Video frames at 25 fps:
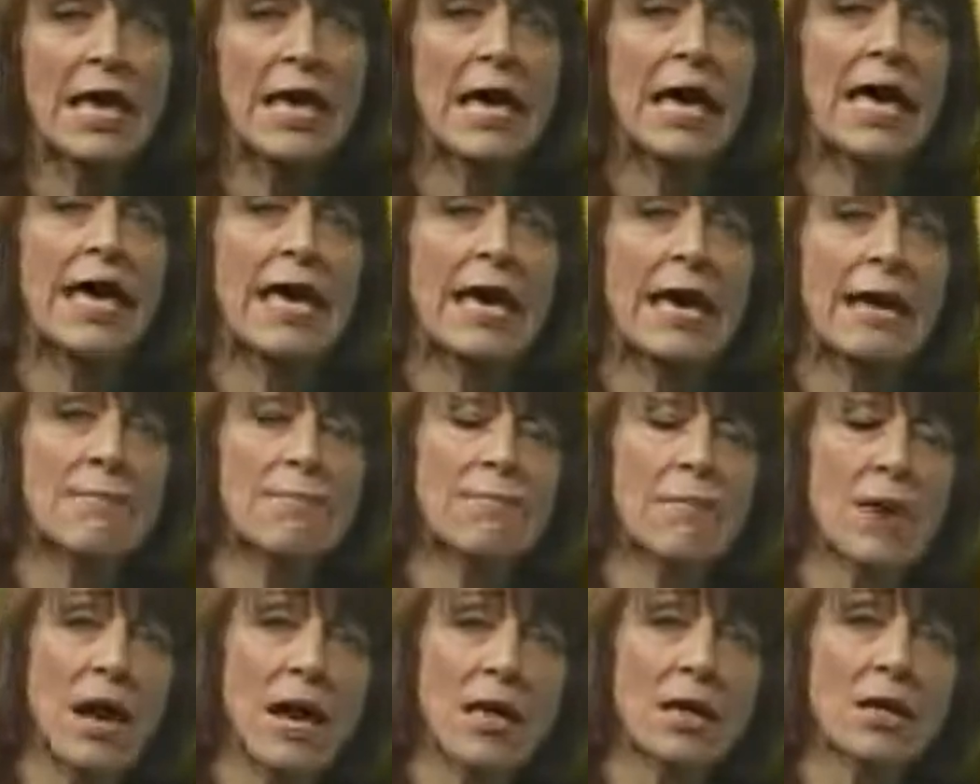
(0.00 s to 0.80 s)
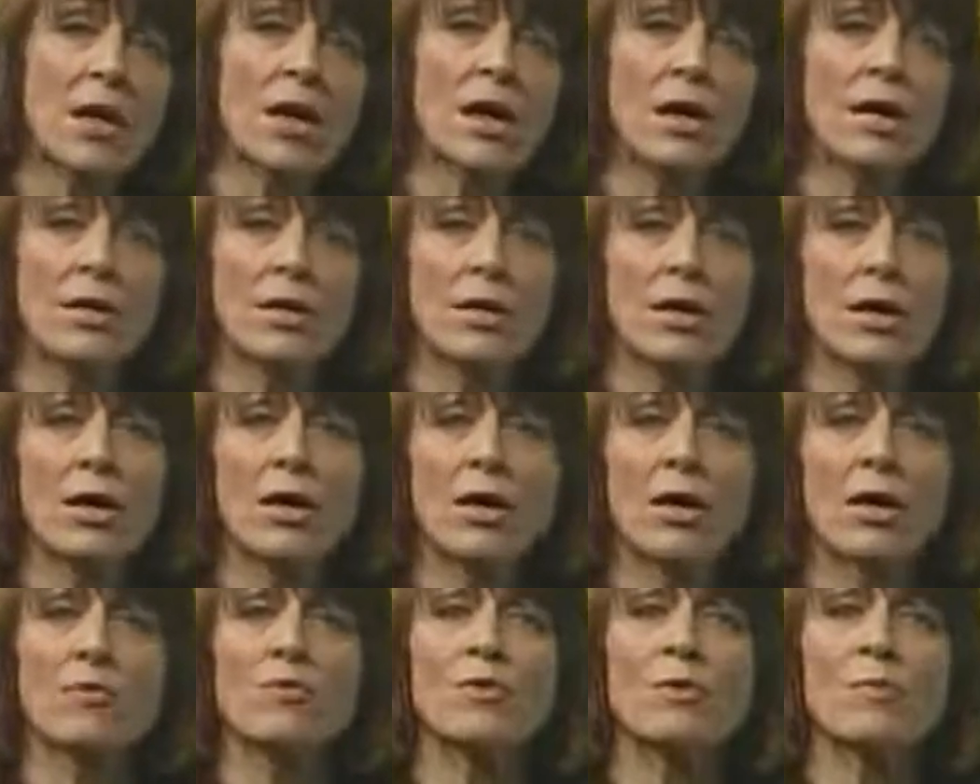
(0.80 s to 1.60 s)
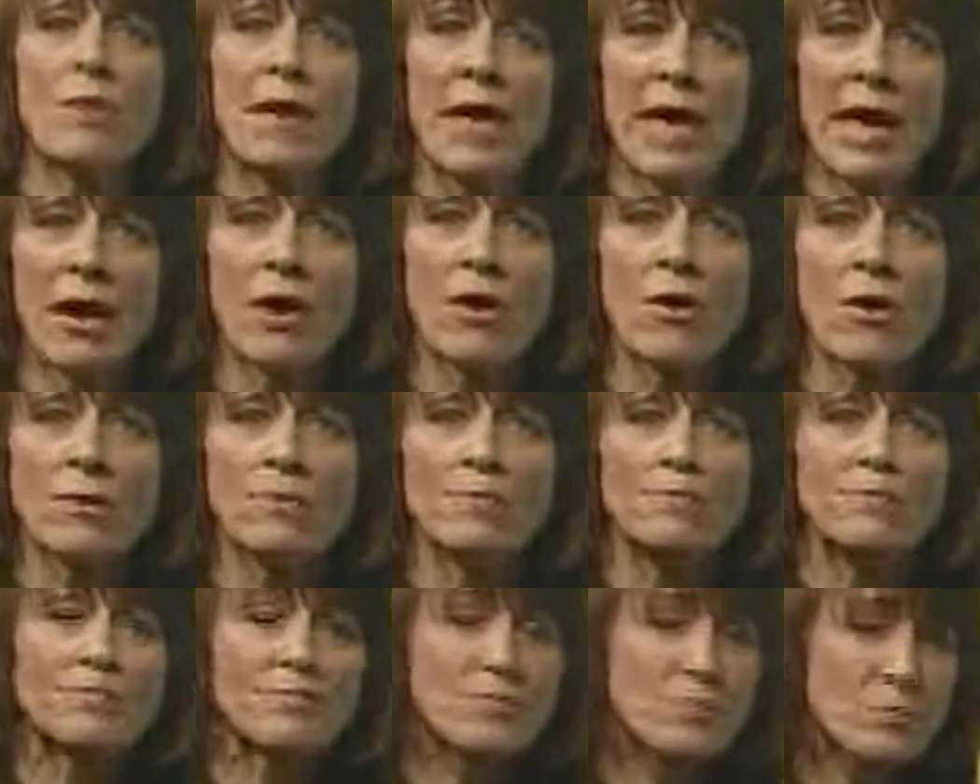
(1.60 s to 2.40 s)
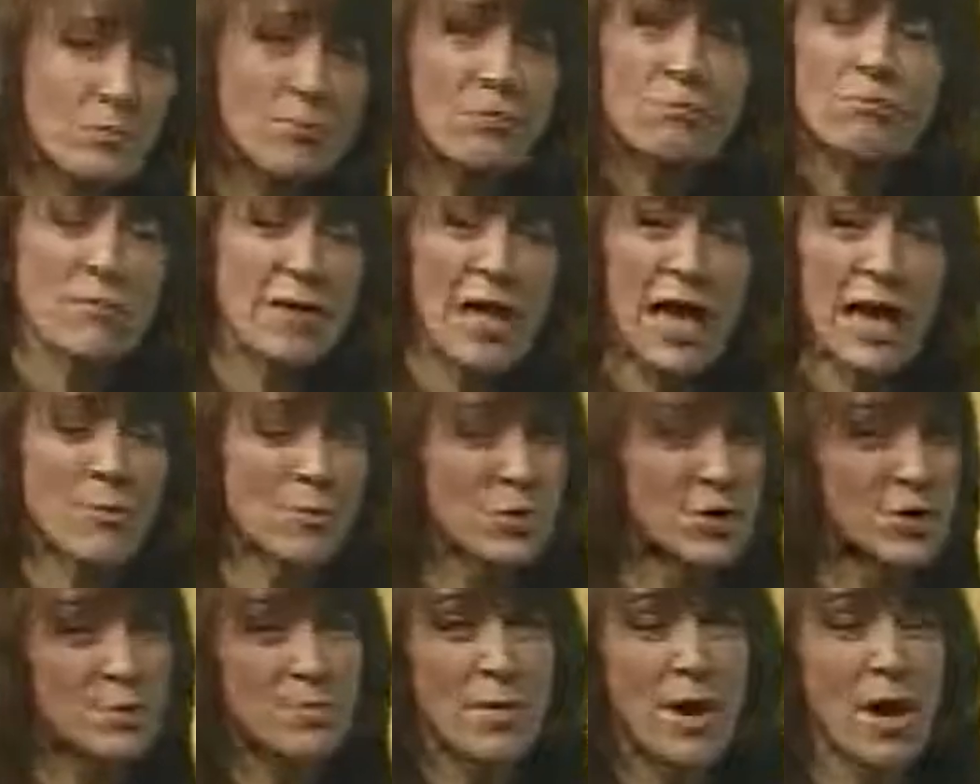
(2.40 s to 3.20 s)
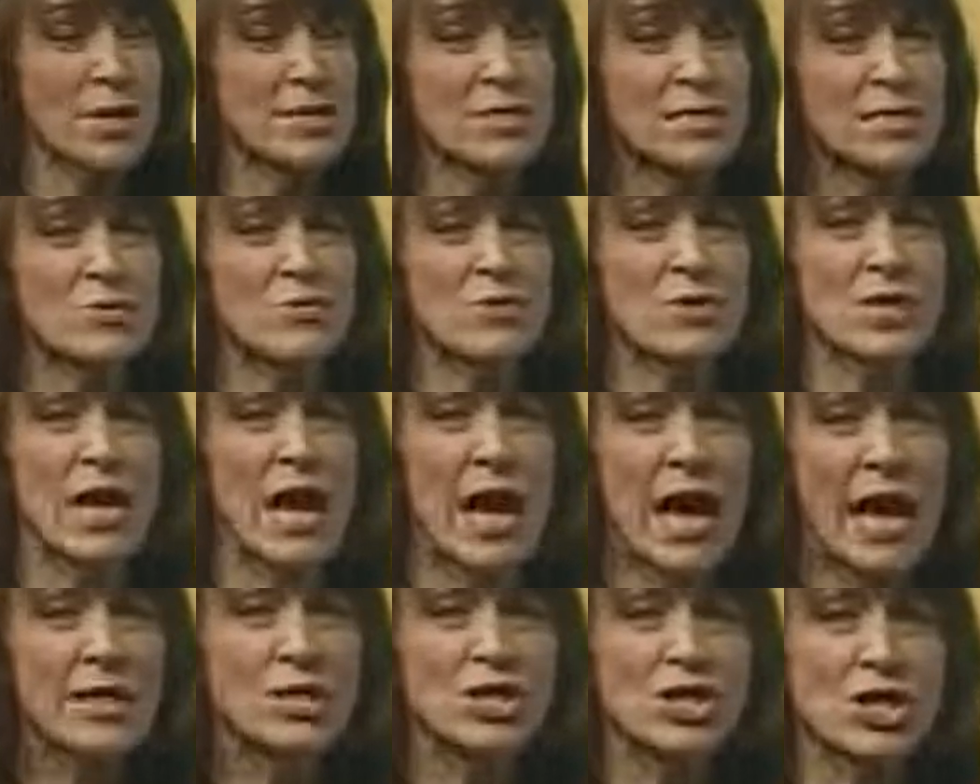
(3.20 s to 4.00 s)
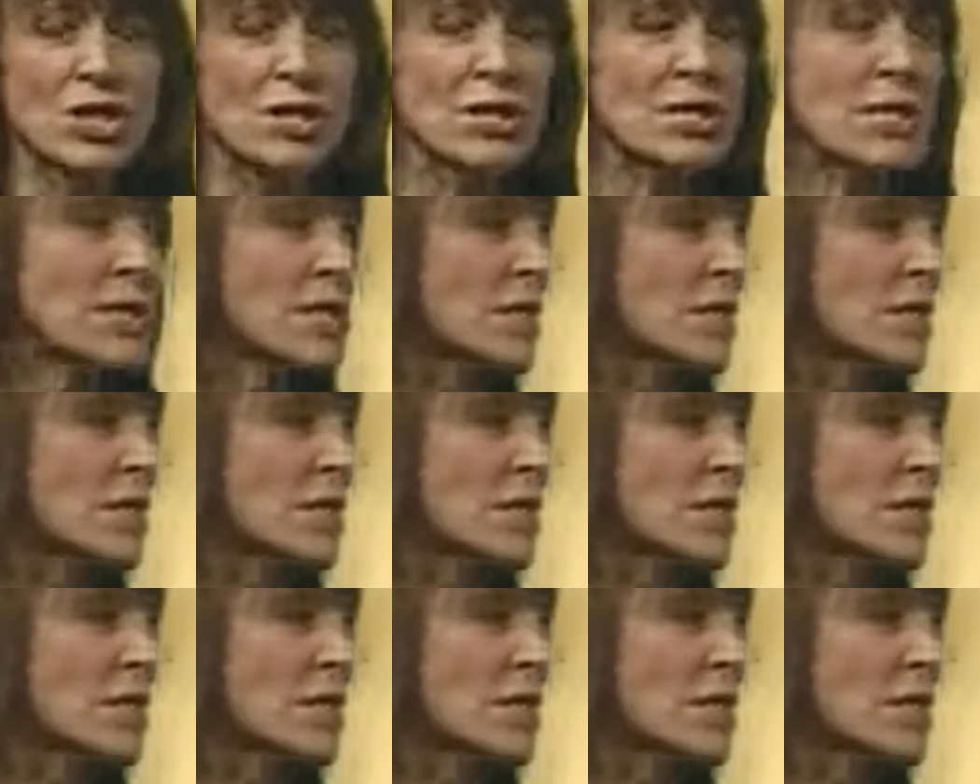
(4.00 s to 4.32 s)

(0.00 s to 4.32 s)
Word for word: and myelin uh, repair and response and reaction.